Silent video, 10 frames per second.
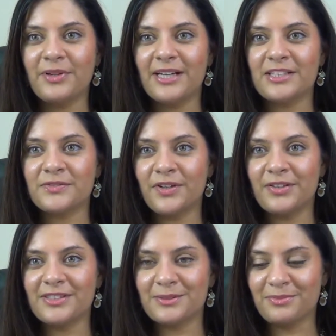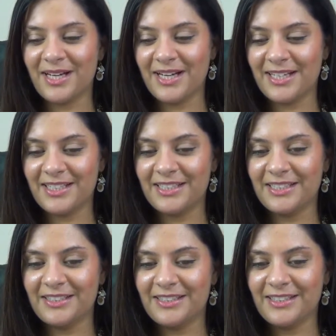But as far as
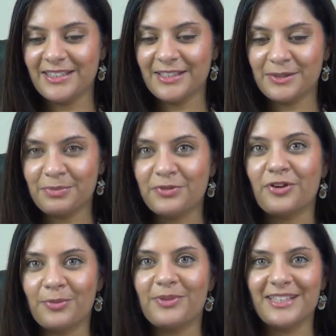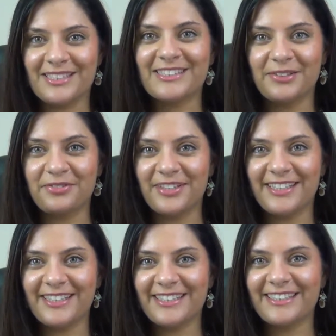my performing is
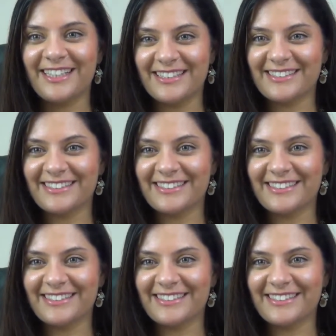different. Yes.